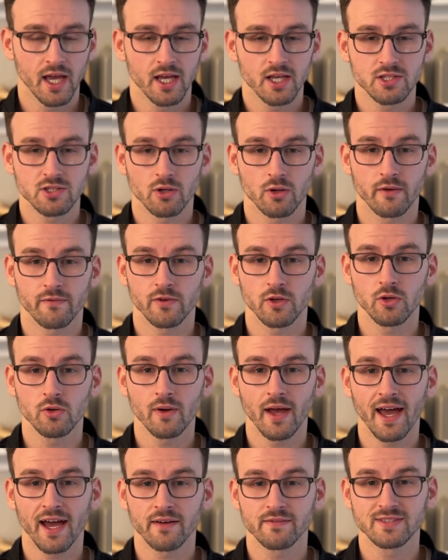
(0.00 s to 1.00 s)
So if you
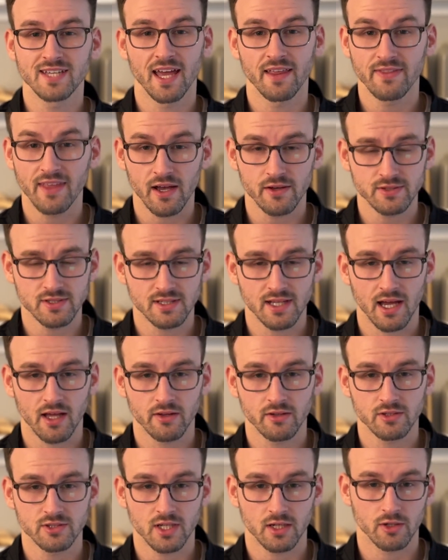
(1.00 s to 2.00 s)
have
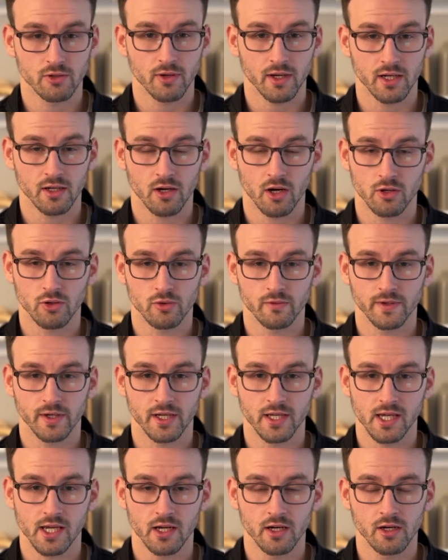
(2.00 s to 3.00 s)
$10,000 on a credit card over a
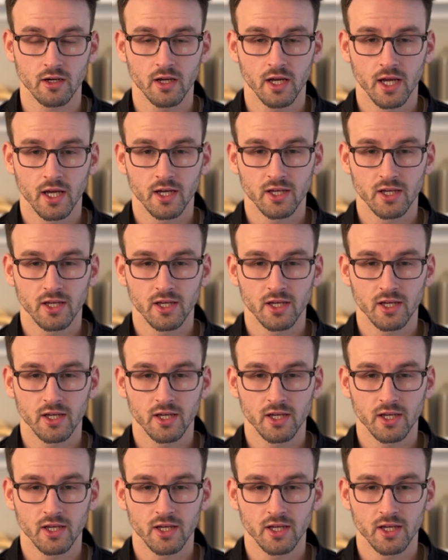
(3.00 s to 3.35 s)
year,